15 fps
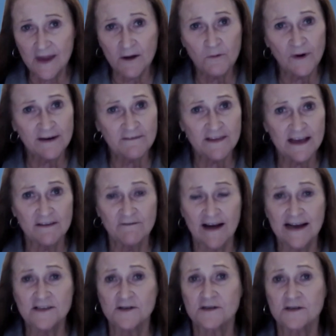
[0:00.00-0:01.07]
one of the
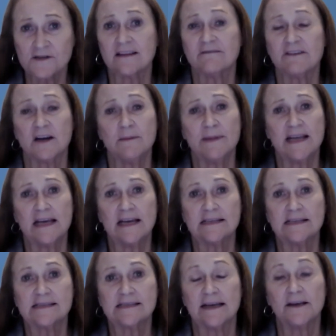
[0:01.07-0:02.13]
advisors at the very
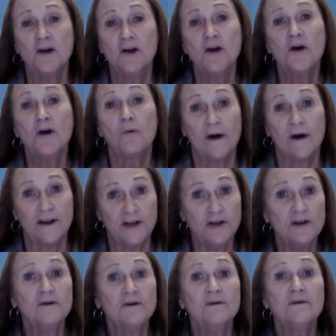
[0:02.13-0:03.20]
beginning said, when
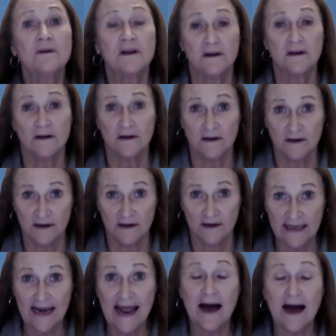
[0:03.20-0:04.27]
you
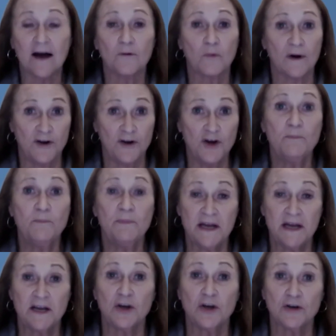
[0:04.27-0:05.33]
get out, when you
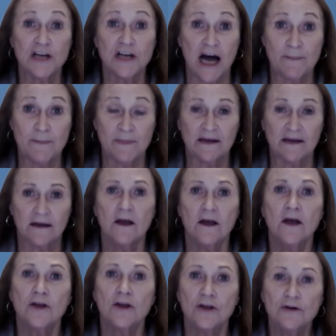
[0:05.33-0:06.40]
pick your topic,
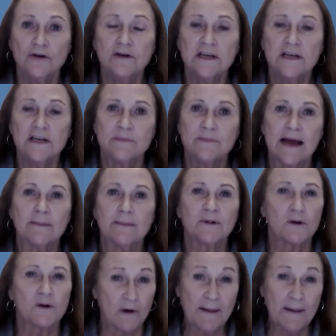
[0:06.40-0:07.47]
you need to be able to
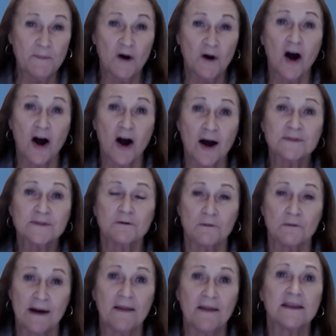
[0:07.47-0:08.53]
wrap your arms
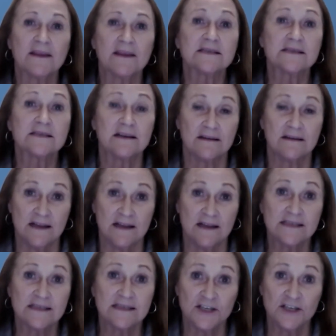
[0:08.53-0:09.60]
around this
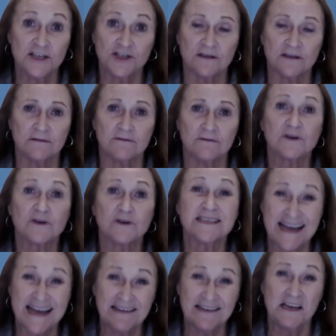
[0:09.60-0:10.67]
issue for
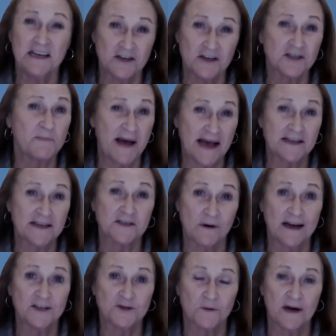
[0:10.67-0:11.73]
10 years past
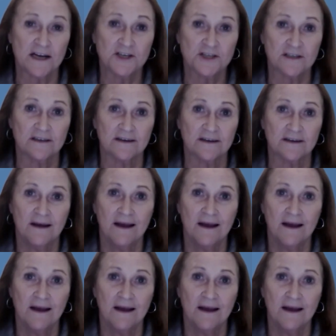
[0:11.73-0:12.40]
graduation.